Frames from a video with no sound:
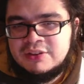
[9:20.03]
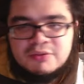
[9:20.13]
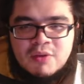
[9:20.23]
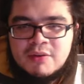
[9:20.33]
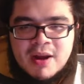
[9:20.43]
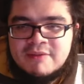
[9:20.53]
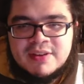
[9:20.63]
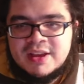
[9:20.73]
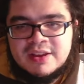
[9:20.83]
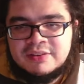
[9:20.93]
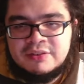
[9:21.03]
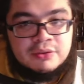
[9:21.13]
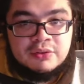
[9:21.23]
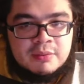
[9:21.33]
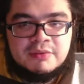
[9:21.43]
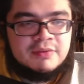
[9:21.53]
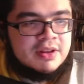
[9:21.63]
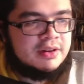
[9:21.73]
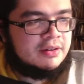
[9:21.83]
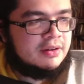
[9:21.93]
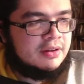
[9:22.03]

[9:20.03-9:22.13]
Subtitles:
you run around Vegas, do something fun.